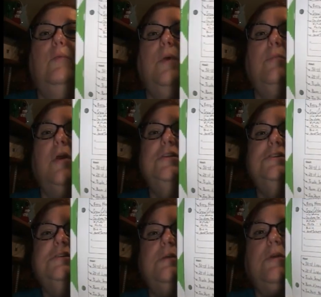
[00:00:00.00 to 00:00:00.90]
what
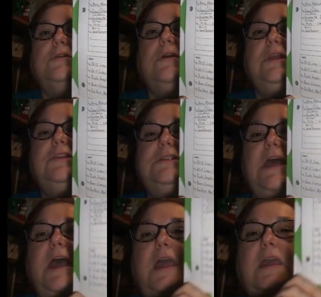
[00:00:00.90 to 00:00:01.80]
projects I worked on each
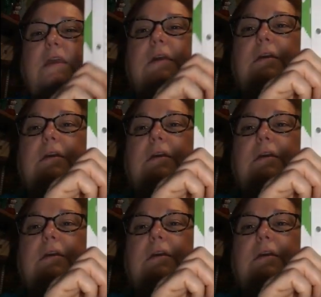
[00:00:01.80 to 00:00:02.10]
day,